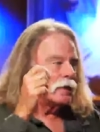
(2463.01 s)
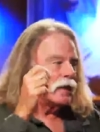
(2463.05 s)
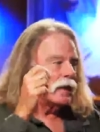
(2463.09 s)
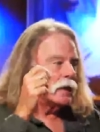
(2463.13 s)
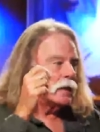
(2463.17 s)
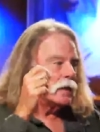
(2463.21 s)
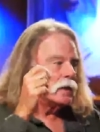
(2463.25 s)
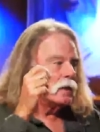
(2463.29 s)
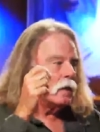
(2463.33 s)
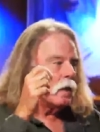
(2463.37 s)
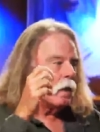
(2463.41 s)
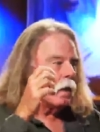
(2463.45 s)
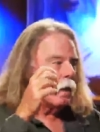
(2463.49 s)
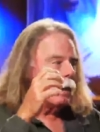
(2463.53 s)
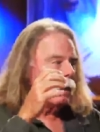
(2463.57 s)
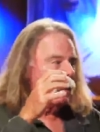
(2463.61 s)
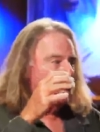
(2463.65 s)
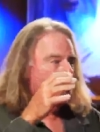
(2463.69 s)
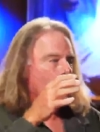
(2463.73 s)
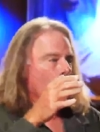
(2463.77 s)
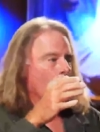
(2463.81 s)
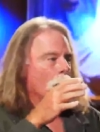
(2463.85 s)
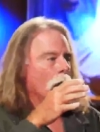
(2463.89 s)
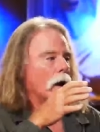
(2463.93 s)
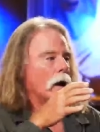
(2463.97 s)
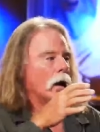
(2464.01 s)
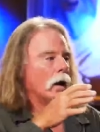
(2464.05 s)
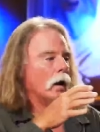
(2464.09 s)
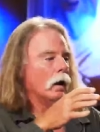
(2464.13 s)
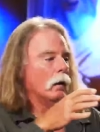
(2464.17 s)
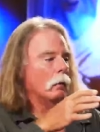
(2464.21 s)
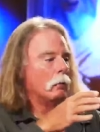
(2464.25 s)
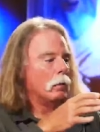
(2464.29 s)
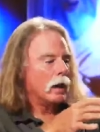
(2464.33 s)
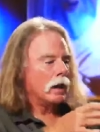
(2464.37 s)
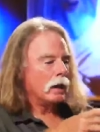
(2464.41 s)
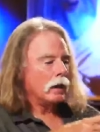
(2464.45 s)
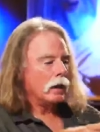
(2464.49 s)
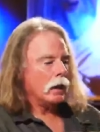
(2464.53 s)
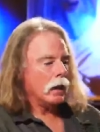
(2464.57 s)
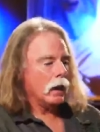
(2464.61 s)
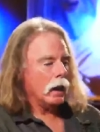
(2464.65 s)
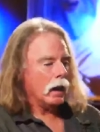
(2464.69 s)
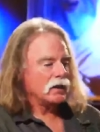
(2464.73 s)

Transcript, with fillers: They didn't know but